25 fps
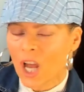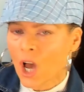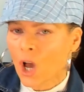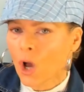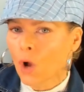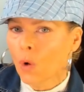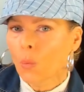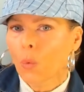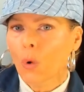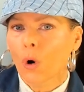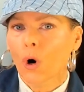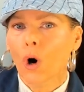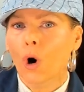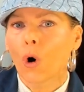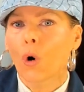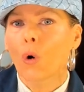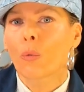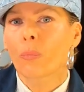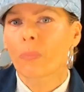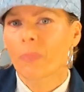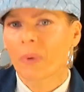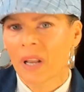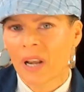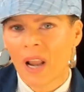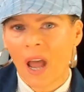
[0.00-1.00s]
will
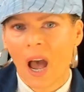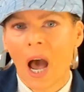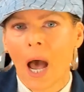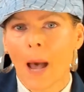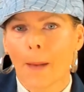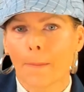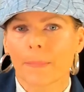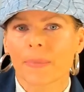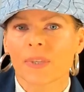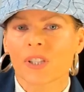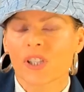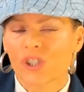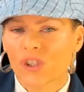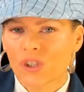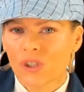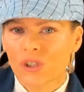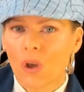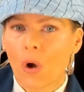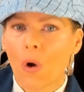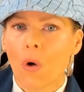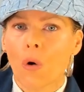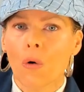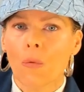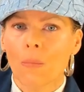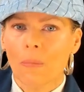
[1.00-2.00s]
open up
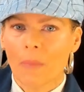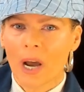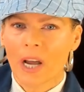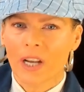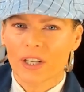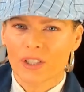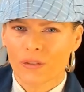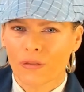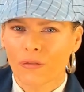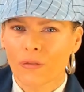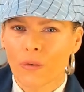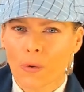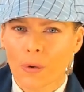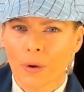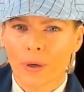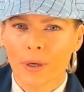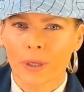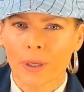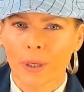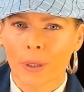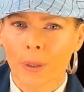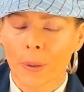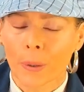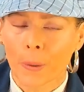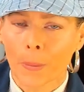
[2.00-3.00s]
so much for
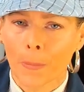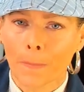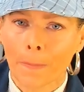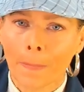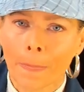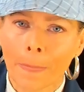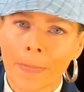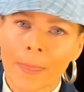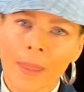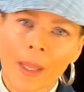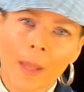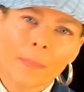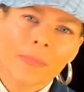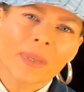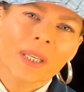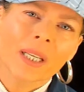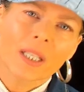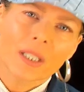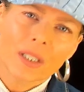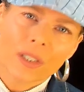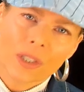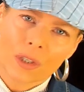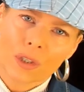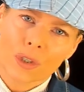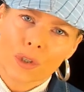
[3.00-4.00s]
you.
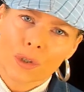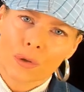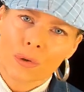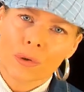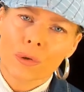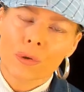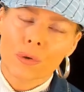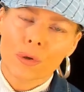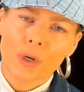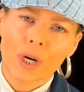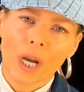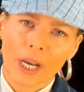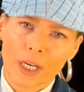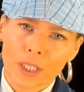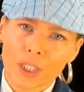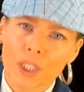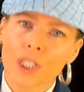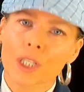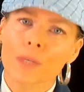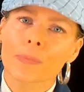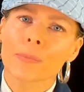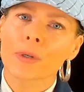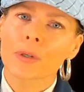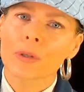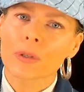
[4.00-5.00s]
Because it's true,
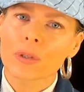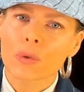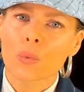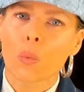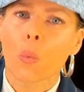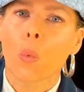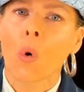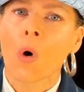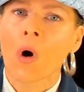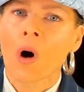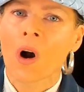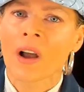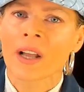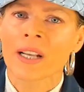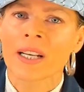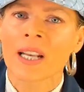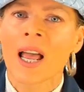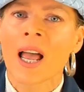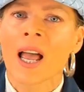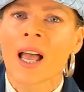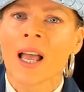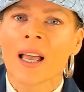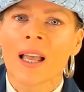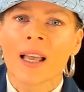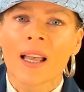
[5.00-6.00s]
customers want
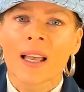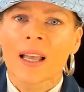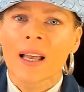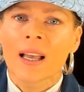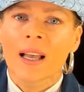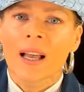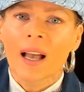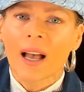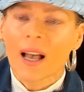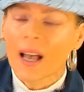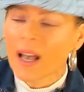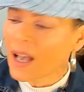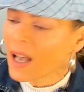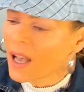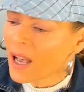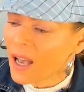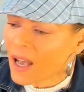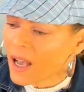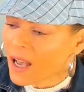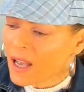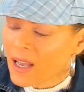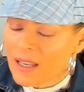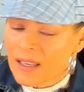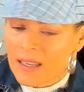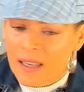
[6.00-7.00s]

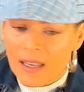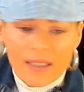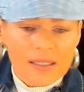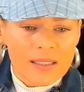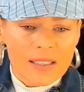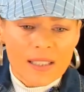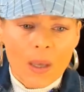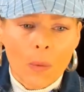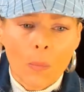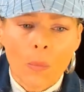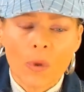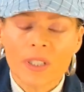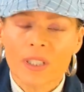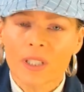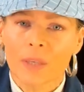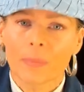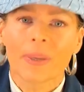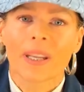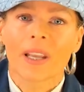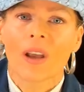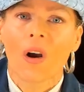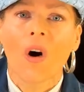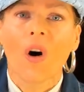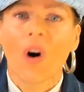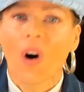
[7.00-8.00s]
someone to
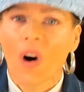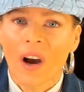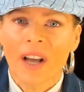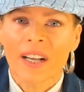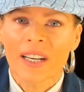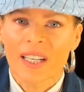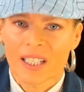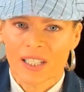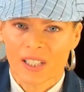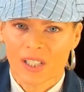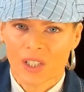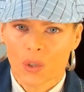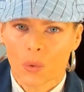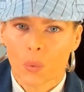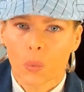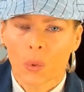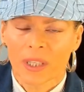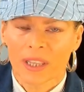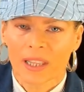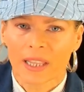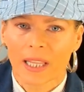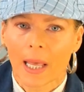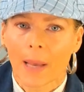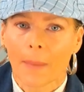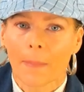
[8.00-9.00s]
be honest
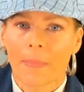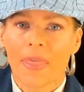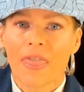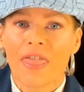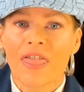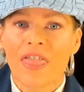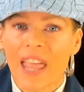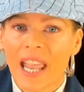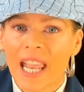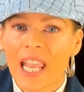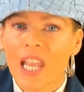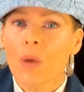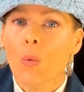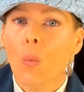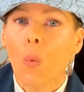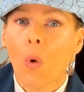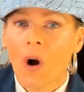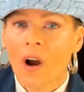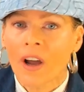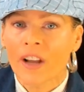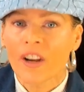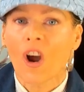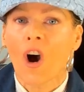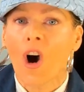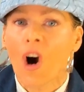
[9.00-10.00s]
with them. They
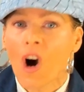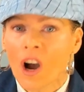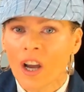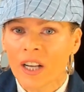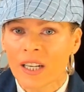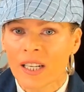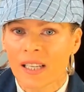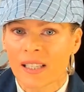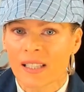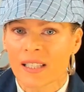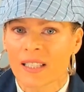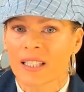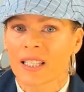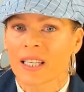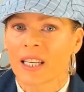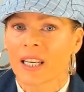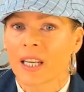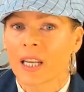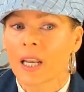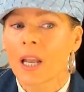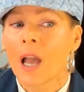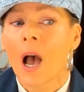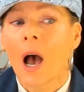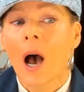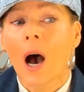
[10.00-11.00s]
want
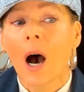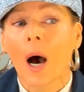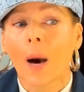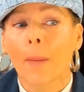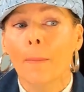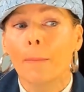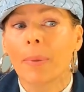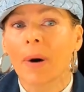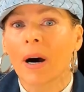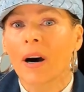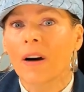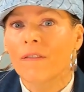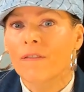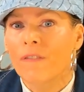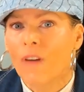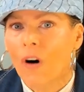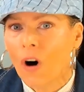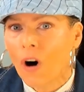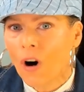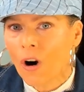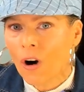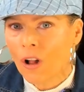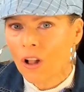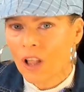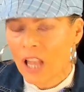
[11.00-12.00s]
honesty above
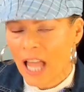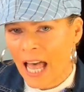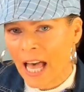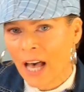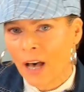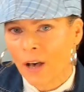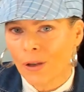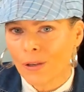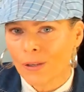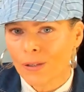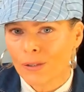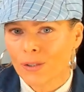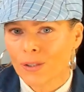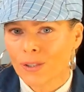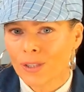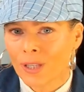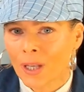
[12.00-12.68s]
all else.